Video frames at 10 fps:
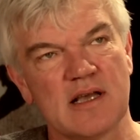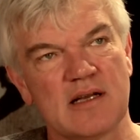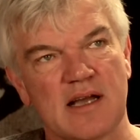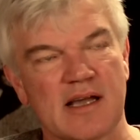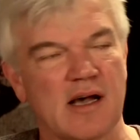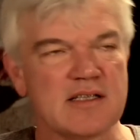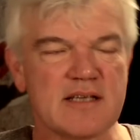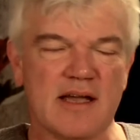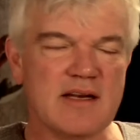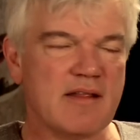and I can't
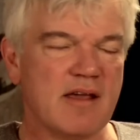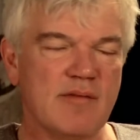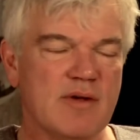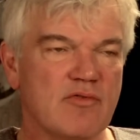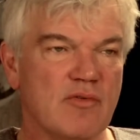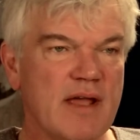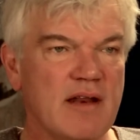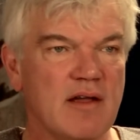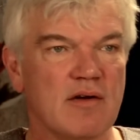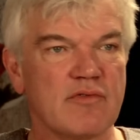say anything about
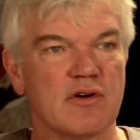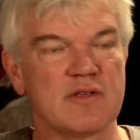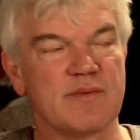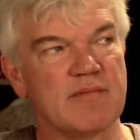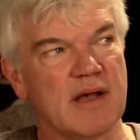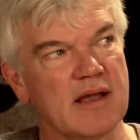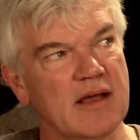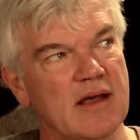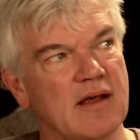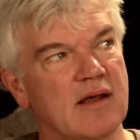Romania, of course, but
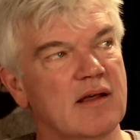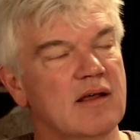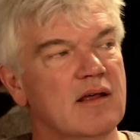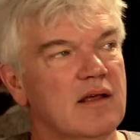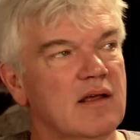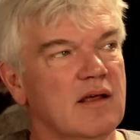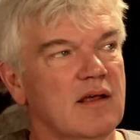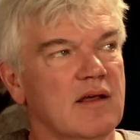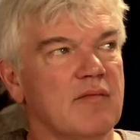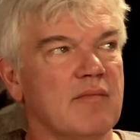
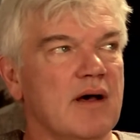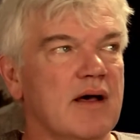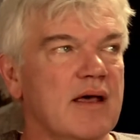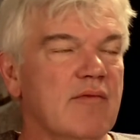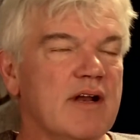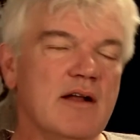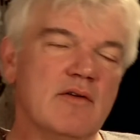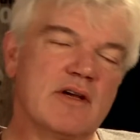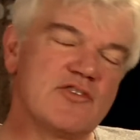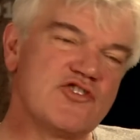when I
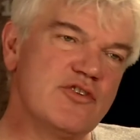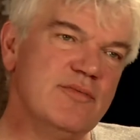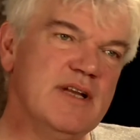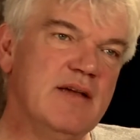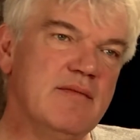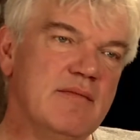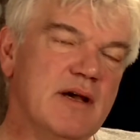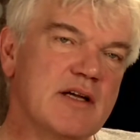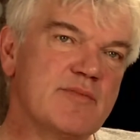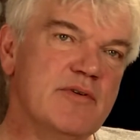look at Germany,
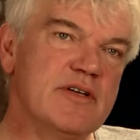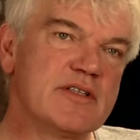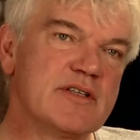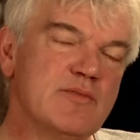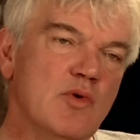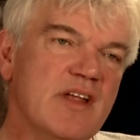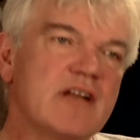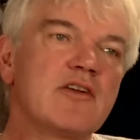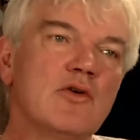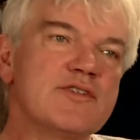my experience is more
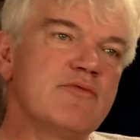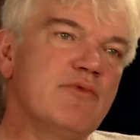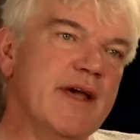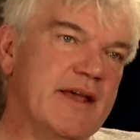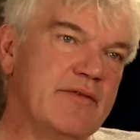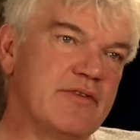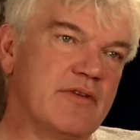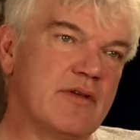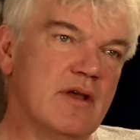that it goes in waves.